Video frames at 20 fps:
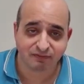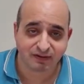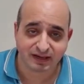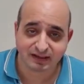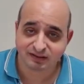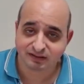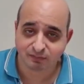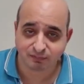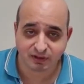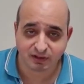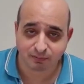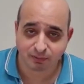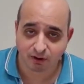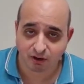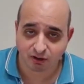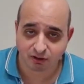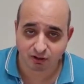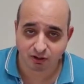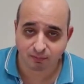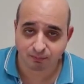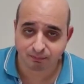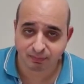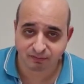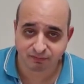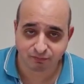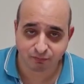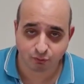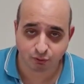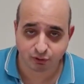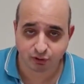find somewhere to park up
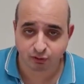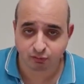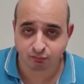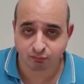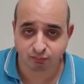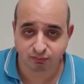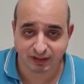before you